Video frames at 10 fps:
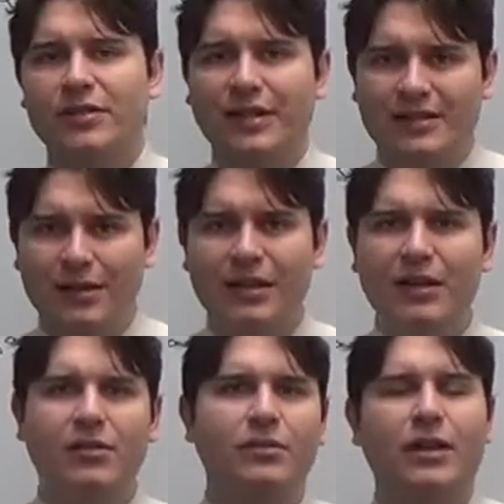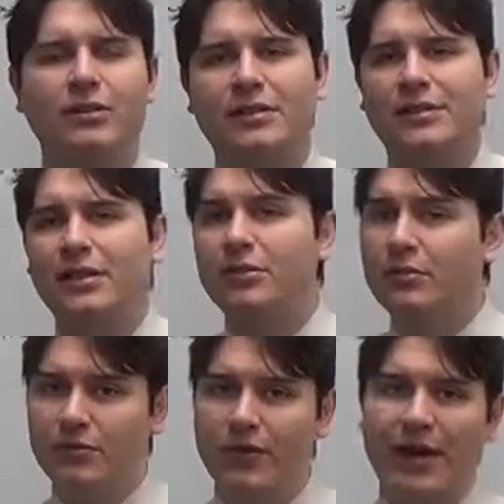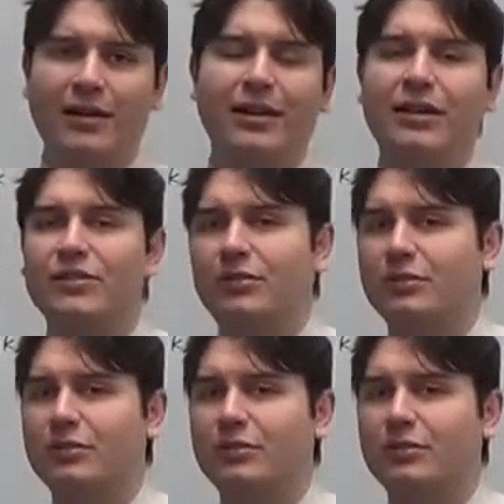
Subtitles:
And they sent me another letter and said, you've hadn't answered.